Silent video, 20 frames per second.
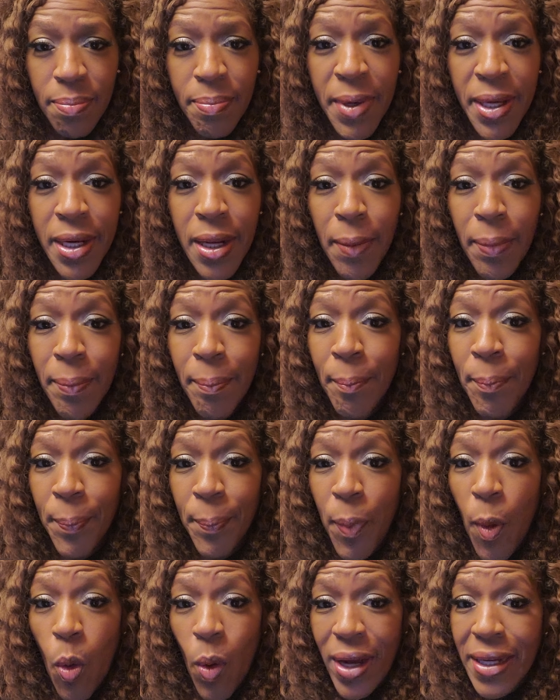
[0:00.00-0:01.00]
Meaning
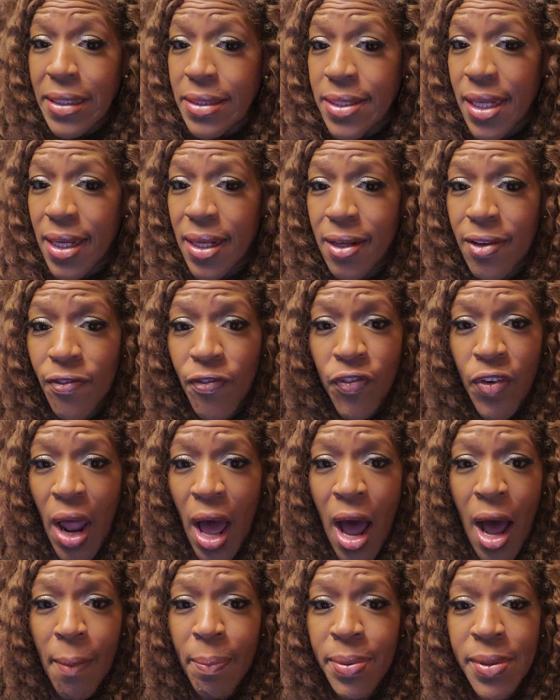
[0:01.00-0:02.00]
poison,
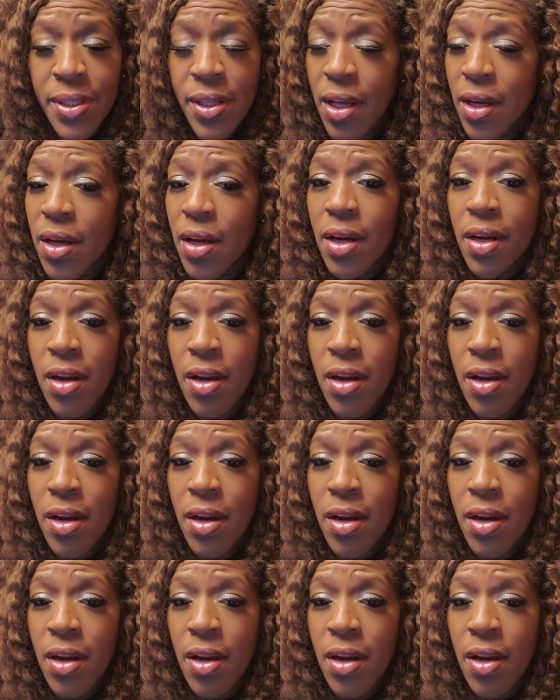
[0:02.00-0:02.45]
flops,